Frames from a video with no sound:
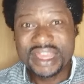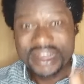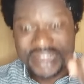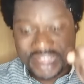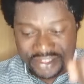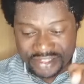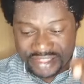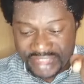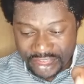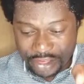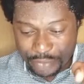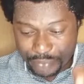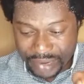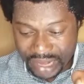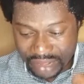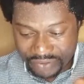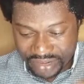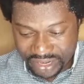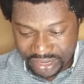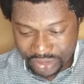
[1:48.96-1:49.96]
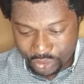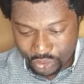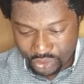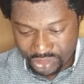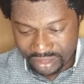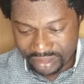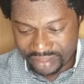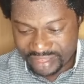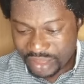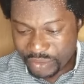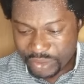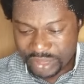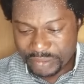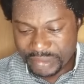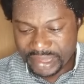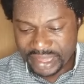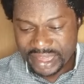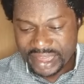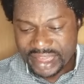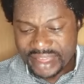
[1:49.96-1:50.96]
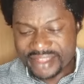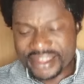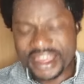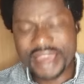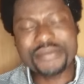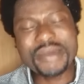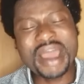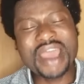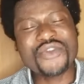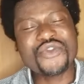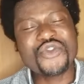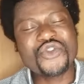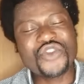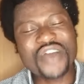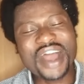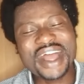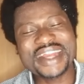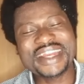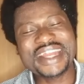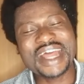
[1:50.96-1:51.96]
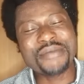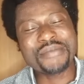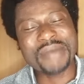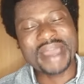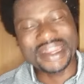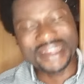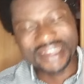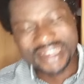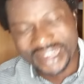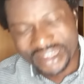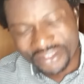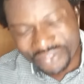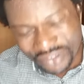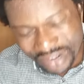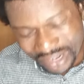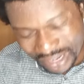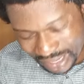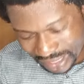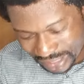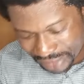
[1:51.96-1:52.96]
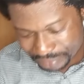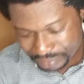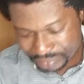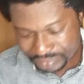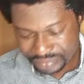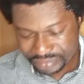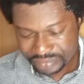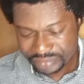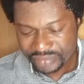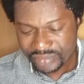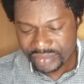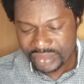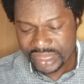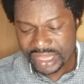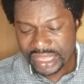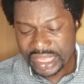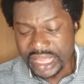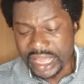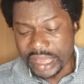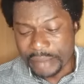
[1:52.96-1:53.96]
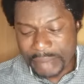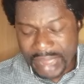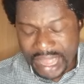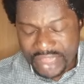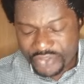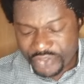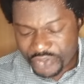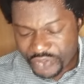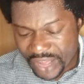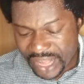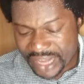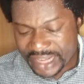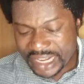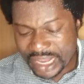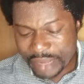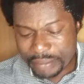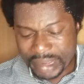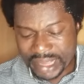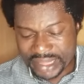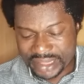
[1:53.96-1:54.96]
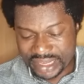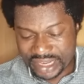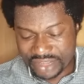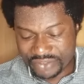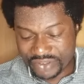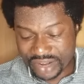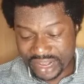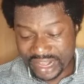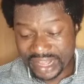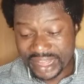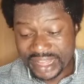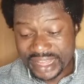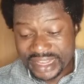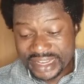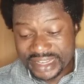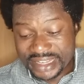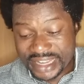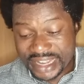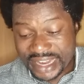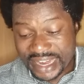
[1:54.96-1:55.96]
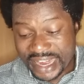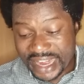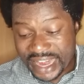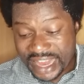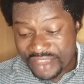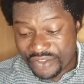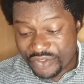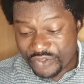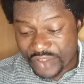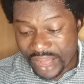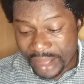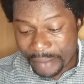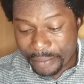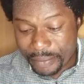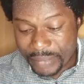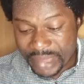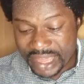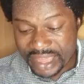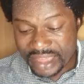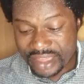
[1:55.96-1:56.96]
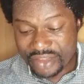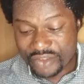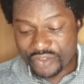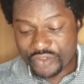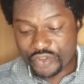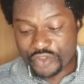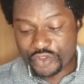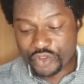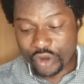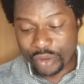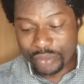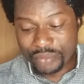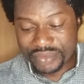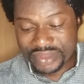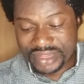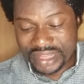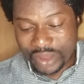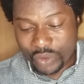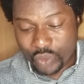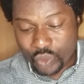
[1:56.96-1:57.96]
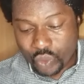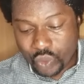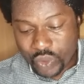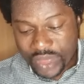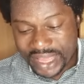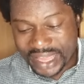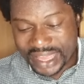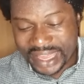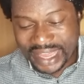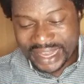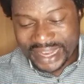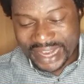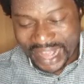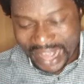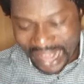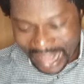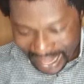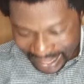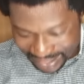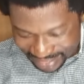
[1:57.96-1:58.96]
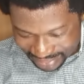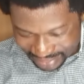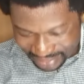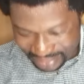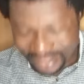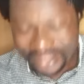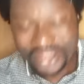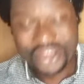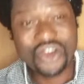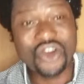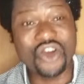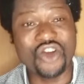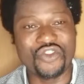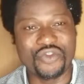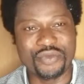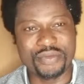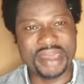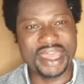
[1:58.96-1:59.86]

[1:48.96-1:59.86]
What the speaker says: This next prayer, very crucial. Say with me. Say, my Father, my deliverer. My Father, my deliverer, deliver me from the wicked hearts of